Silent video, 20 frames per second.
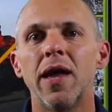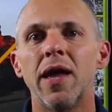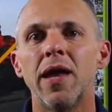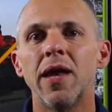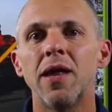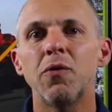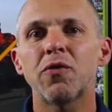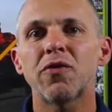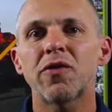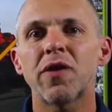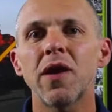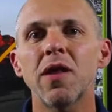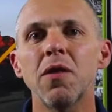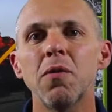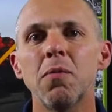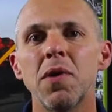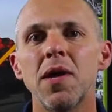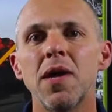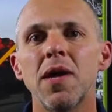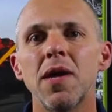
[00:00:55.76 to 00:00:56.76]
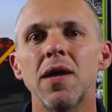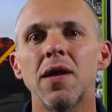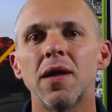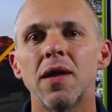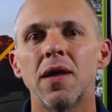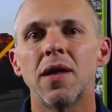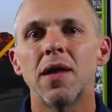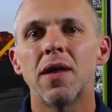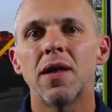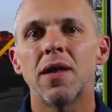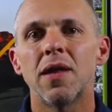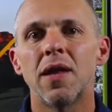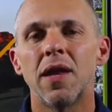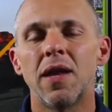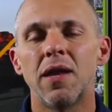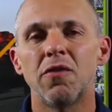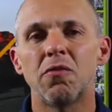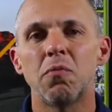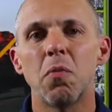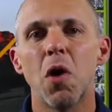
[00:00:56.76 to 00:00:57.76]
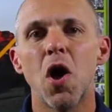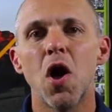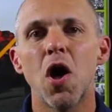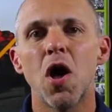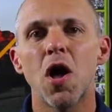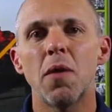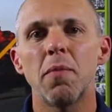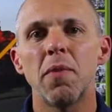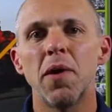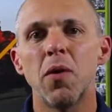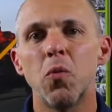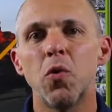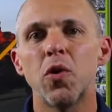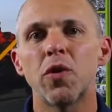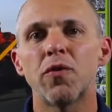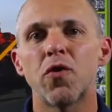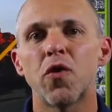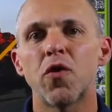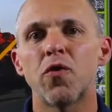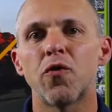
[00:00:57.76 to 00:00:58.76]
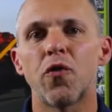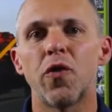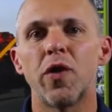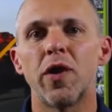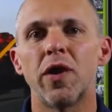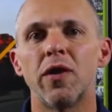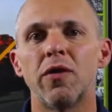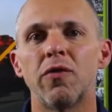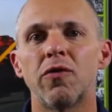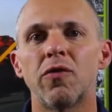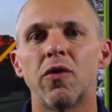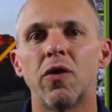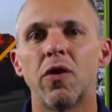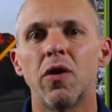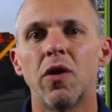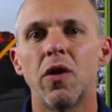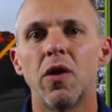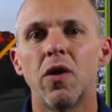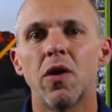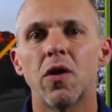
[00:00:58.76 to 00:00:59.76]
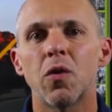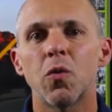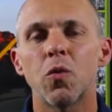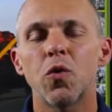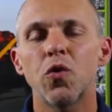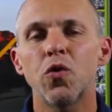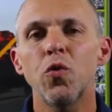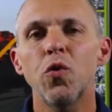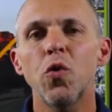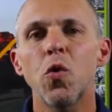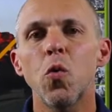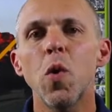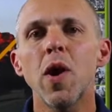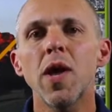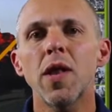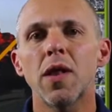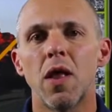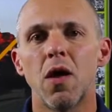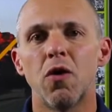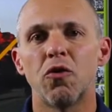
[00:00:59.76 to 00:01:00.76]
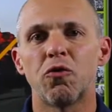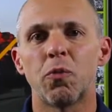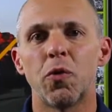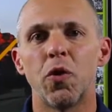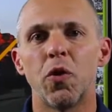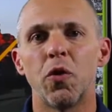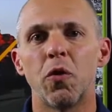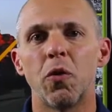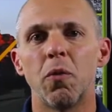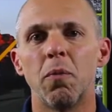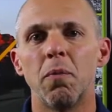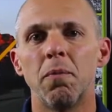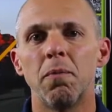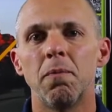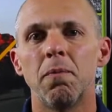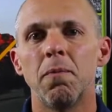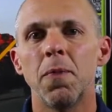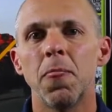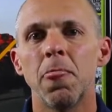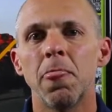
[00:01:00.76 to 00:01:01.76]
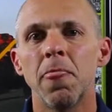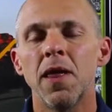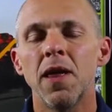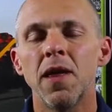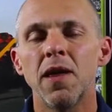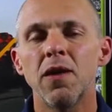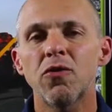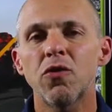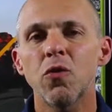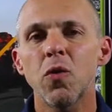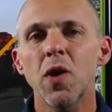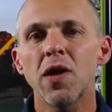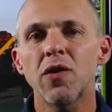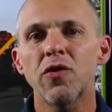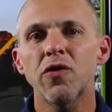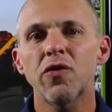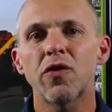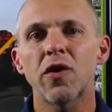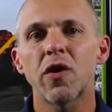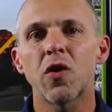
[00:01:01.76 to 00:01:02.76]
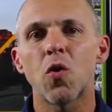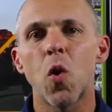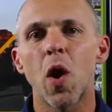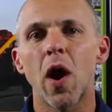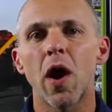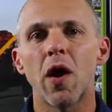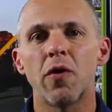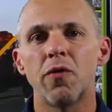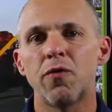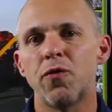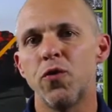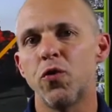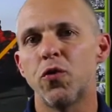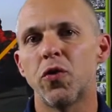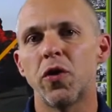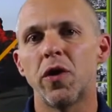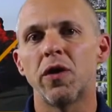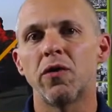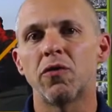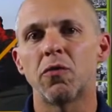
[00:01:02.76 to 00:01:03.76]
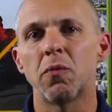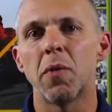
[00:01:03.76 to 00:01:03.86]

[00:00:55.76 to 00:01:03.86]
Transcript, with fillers: and he was telling me that his mom and one of her friends were doing a weight loss program. And so I just inquired a few things